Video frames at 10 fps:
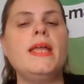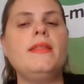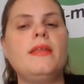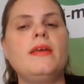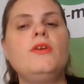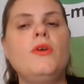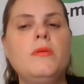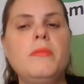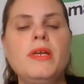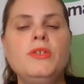And
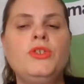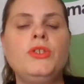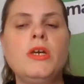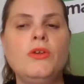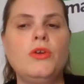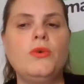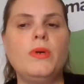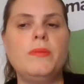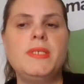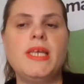you're mentioning on your
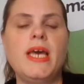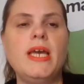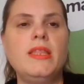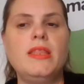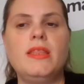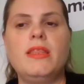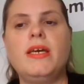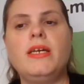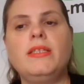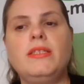website
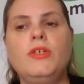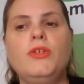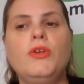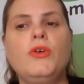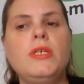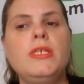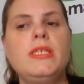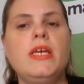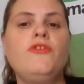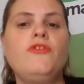that you
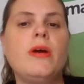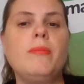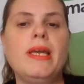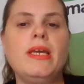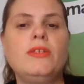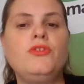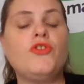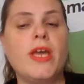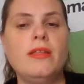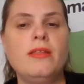noticed a troubling
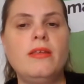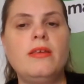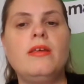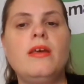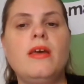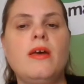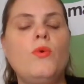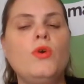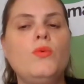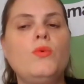trend.
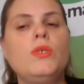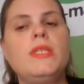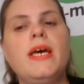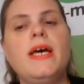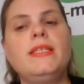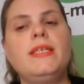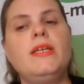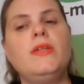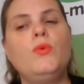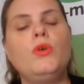What was that
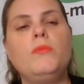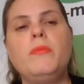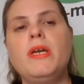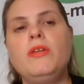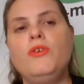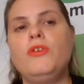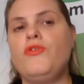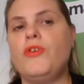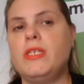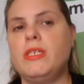and what made you
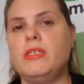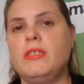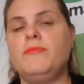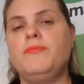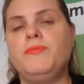address it?